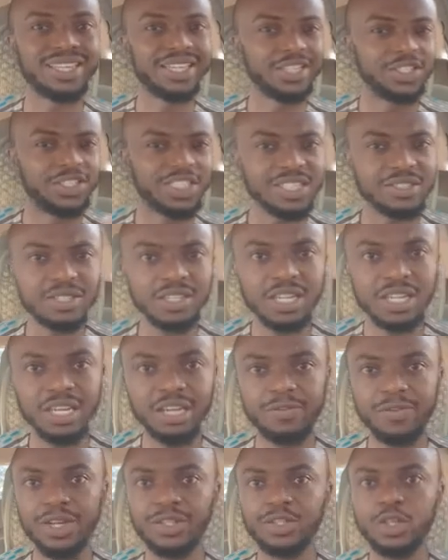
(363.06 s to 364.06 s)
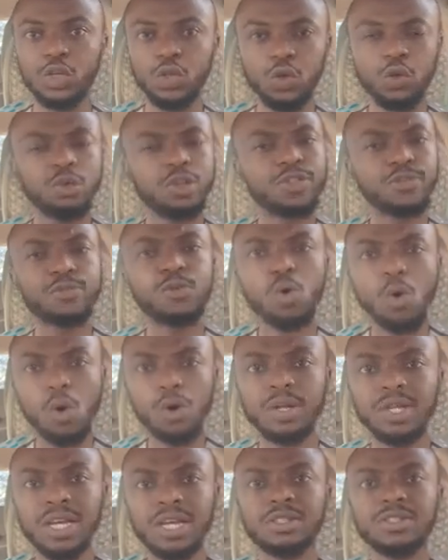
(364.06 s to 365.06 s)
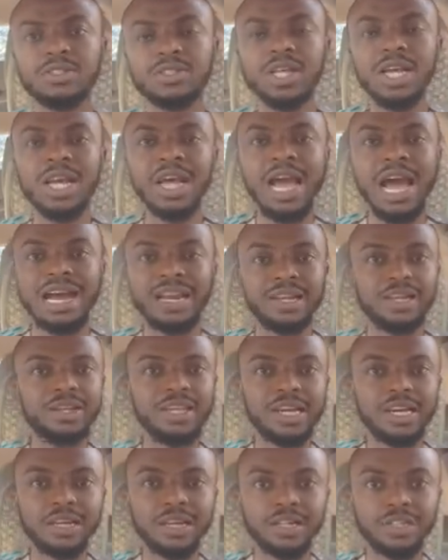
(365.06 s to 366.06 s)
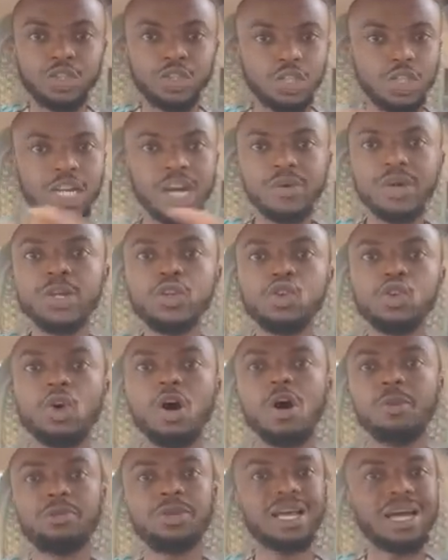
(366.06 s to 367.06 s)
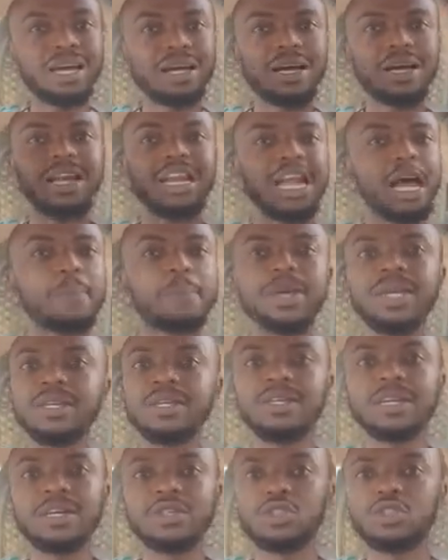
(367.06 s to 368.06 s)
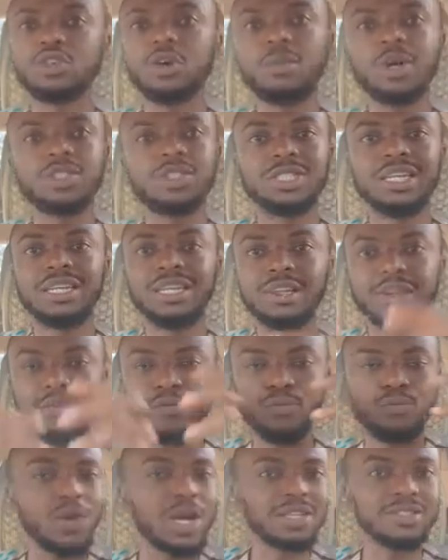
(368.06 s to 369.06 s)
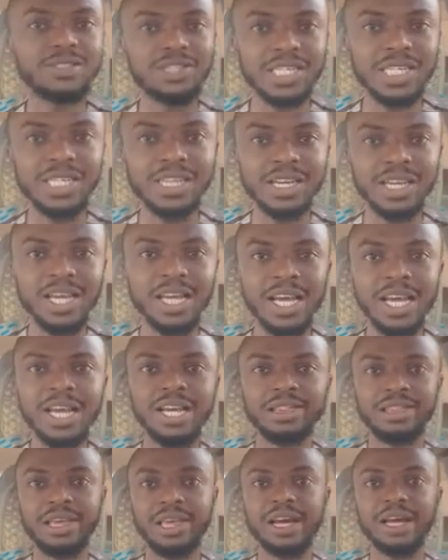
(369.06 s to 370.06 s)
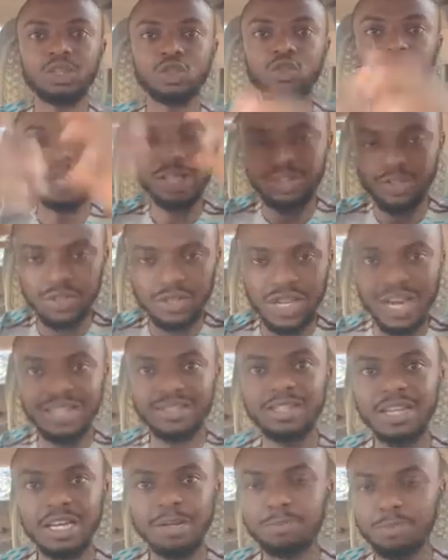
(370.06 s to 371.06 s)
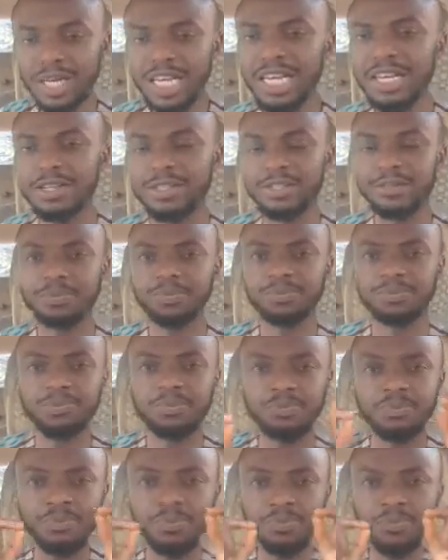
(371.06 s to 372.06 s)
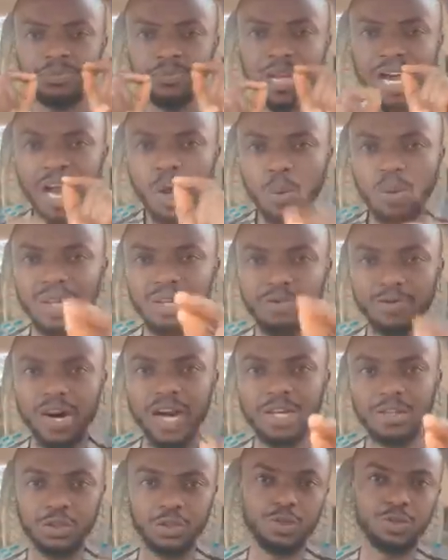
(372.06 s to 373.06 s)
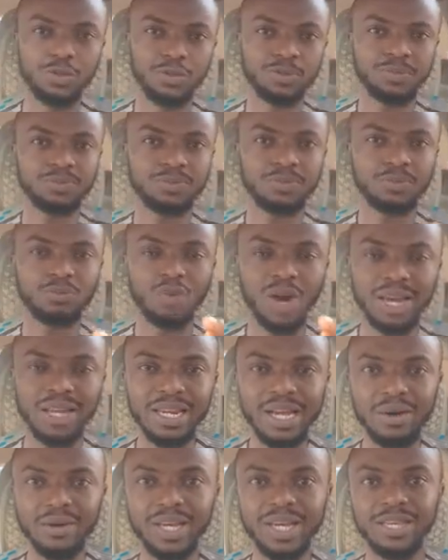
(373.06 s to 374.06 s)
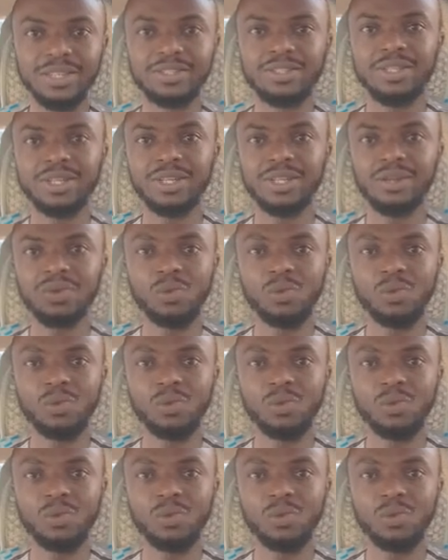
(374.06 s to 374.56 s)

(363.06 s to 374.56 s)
energetic, if it is a youthful audience and then they are cheering you up, they are clapping, they are so much in a frenzy, they are so excited, please, I will advise you right now is,